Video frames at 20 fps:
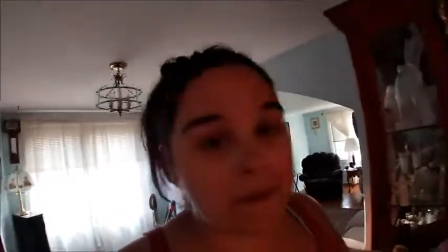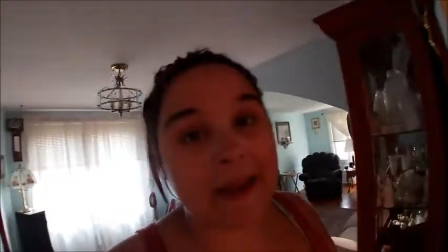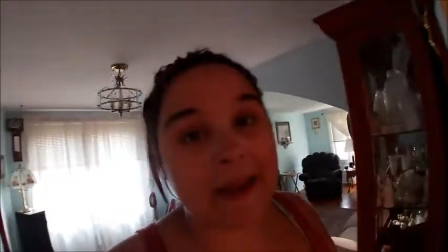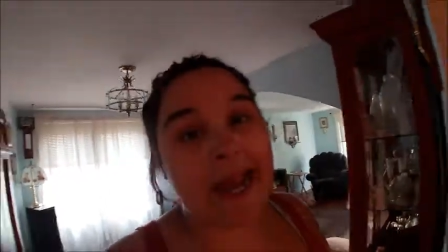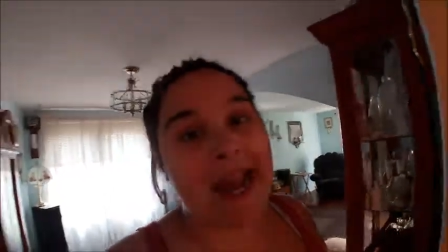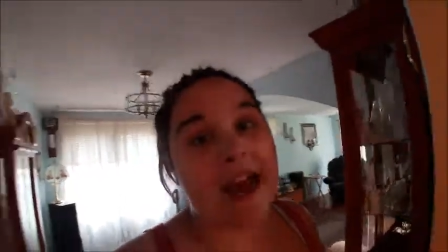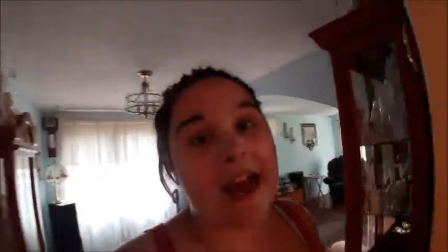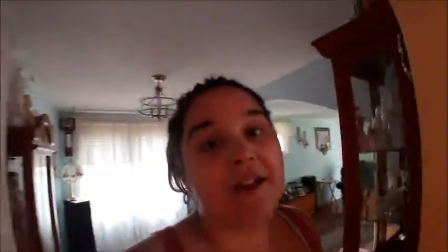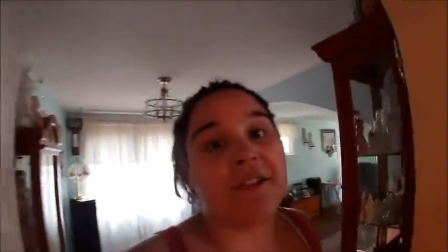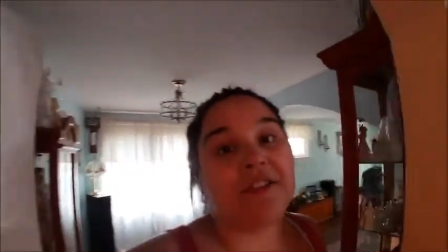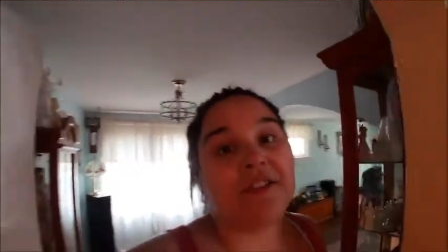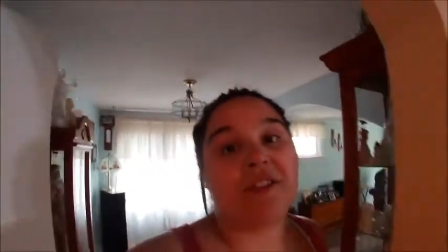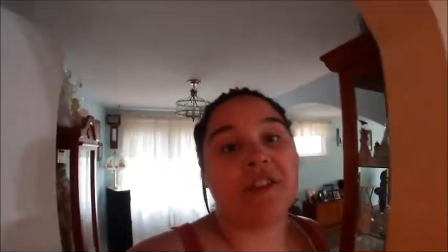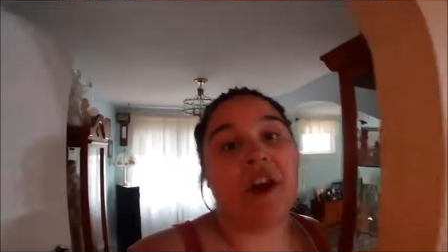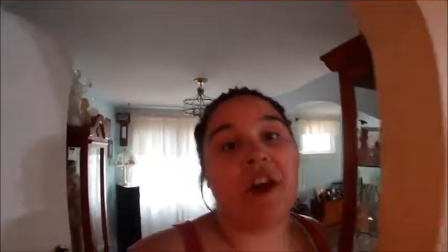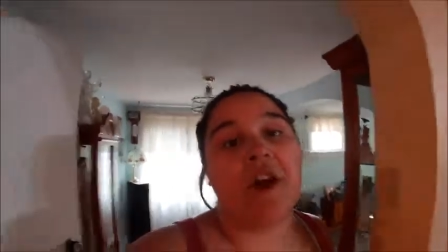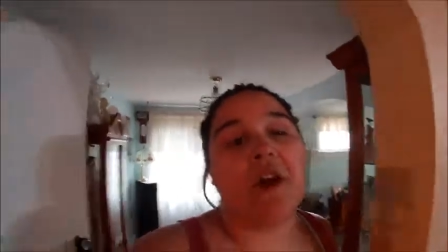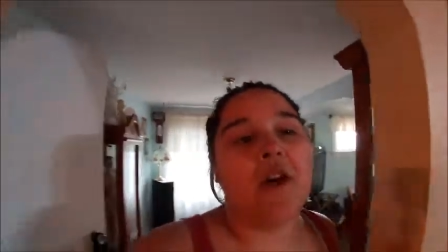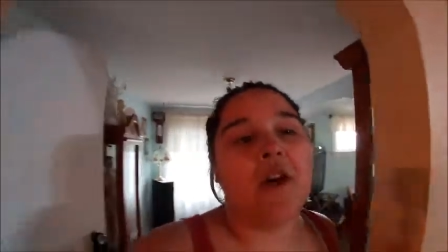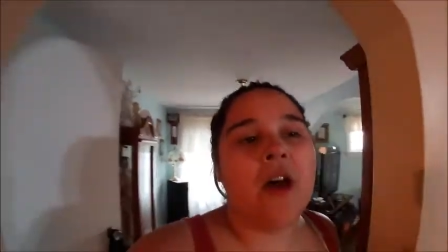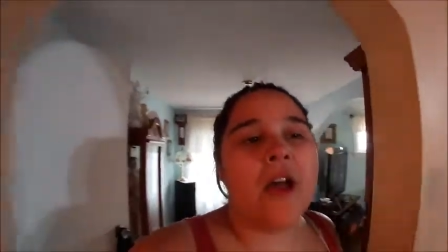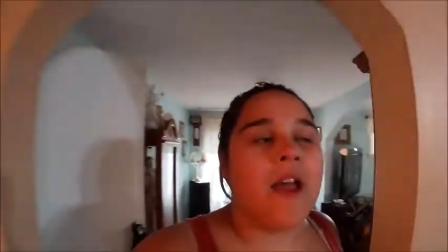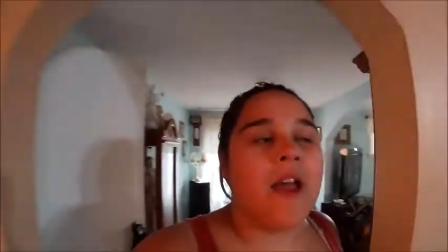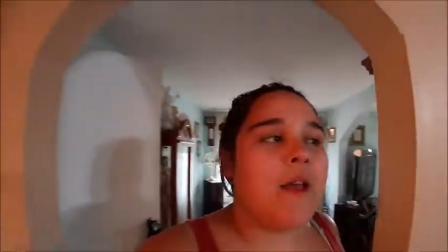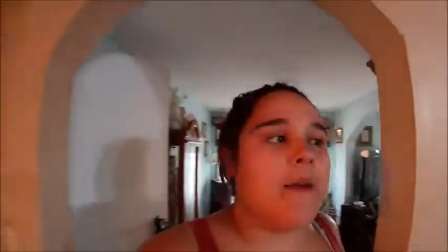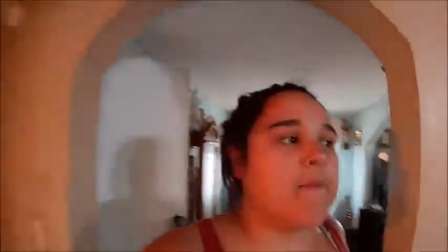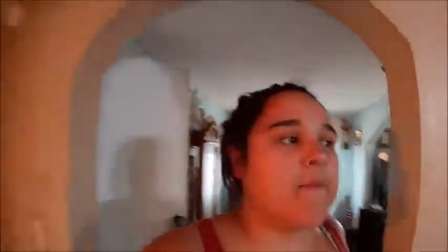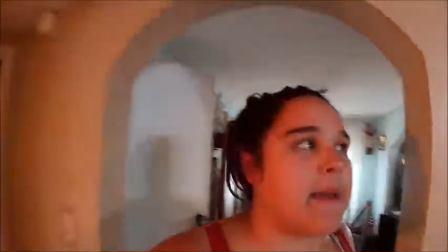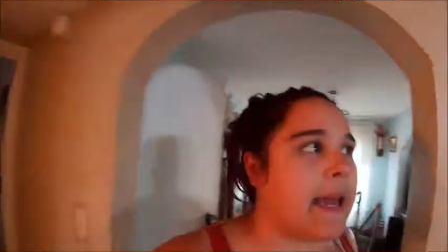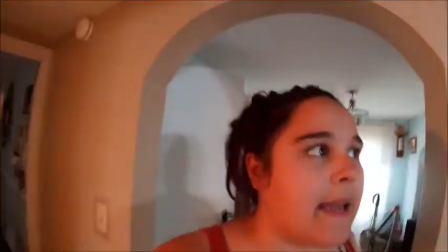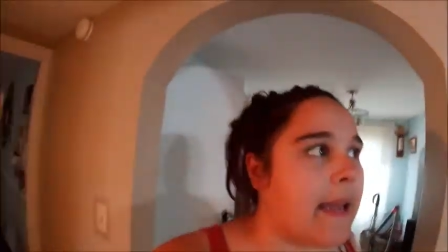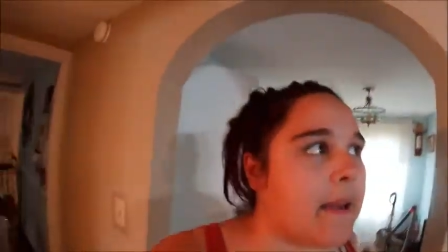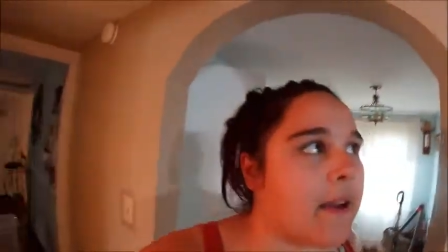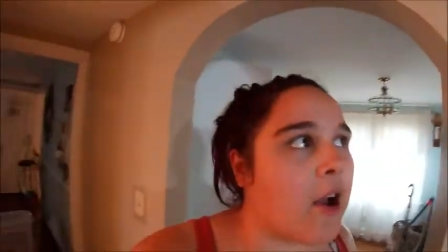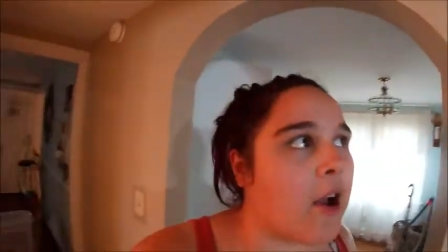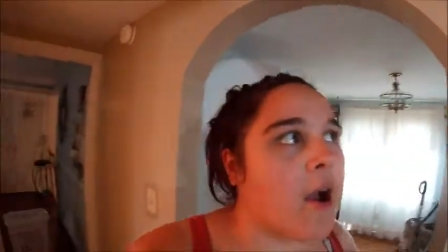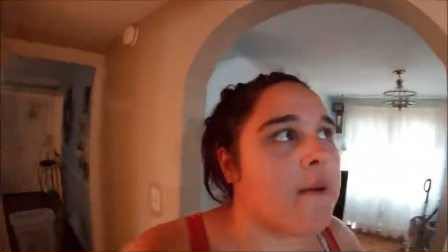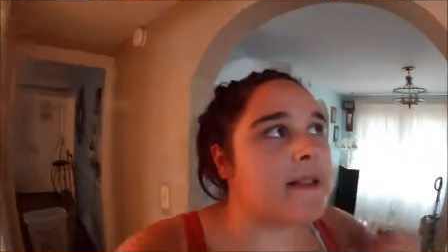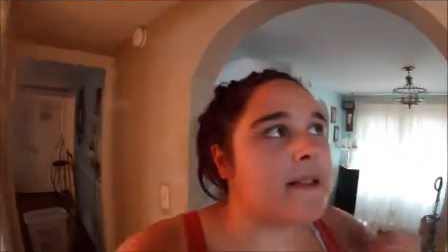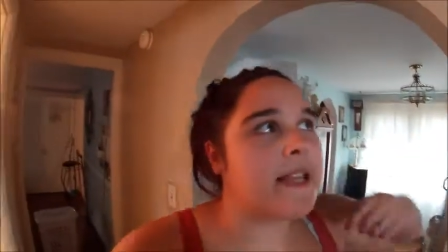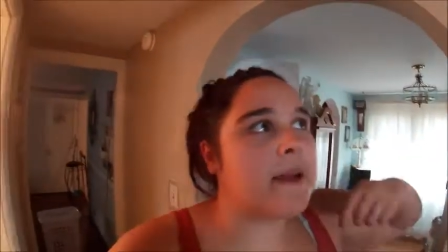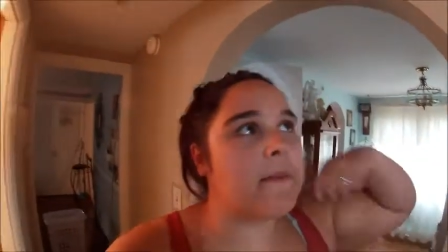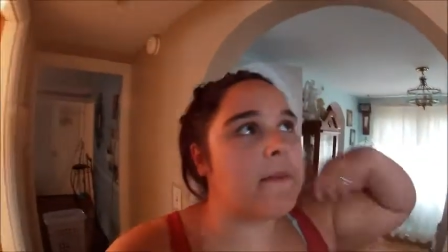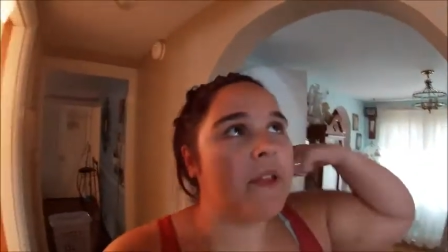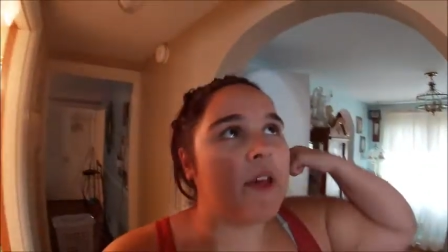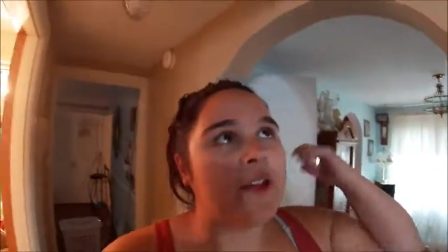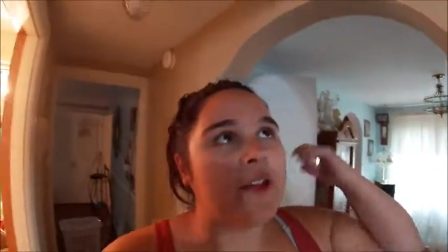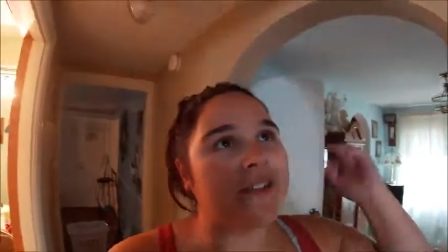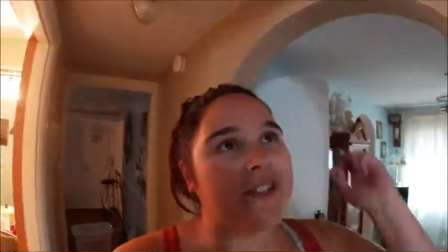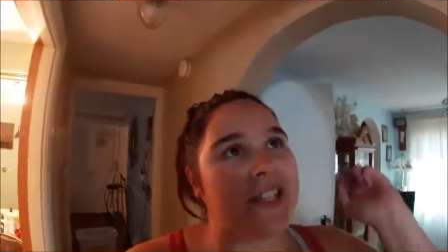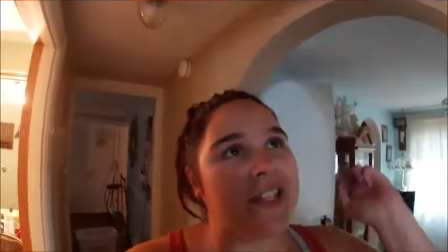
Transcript: but yeah, so may comment down below.